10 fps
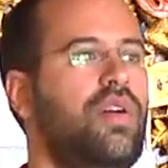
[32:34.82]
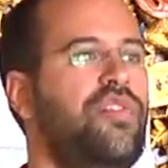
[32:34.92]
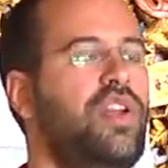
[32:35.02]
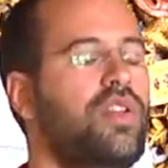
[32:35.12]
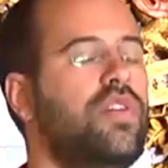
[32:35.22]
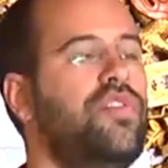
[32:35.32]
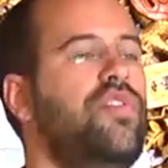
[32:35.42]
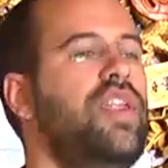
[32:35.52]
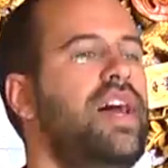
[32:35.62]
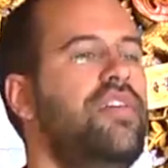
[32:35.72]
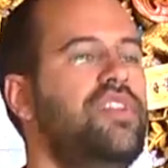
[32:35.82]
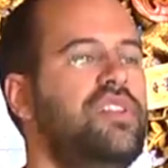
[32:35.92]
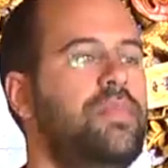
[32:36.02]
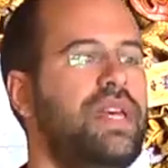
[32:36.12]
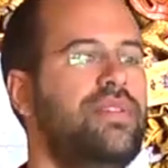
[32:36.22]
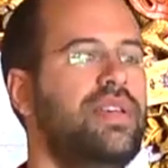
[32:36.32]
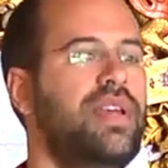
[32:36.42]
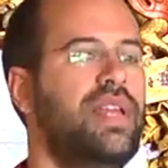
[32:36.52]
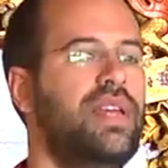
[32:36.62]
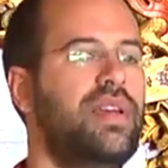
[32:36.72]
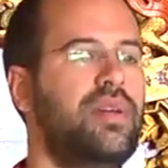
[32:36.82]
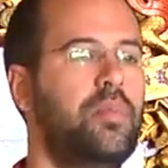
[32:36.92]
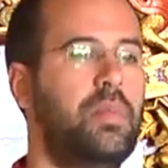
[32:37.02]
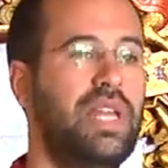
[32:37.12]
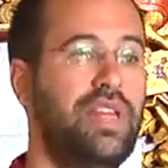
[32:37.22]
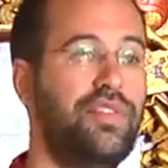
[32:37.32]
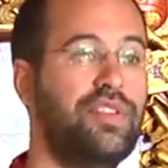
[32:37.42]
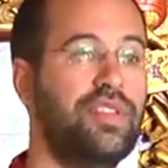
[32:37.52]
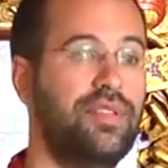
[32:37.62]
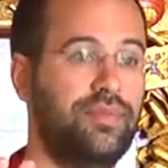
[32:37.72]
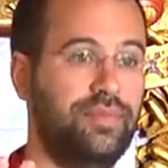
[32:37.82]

Philosophy of life is basically beliefs